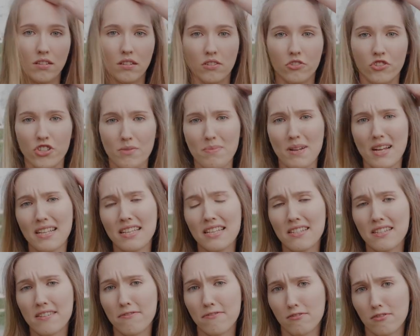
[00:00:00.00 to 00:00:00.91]

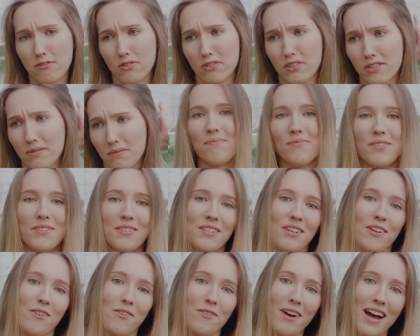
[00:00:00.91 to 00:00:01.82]
Japanese food,
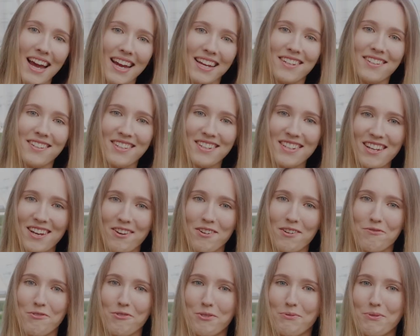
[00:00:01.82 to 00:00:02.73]
so I don't know
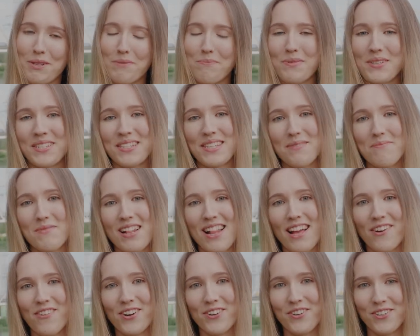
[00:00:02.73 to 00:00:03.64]
if it will be
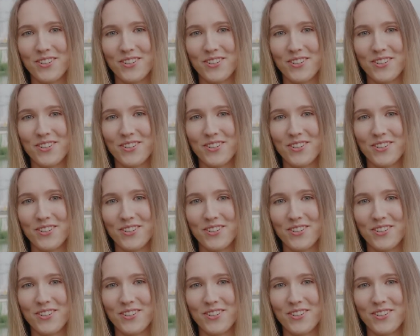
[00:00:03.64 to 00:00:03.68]
similar or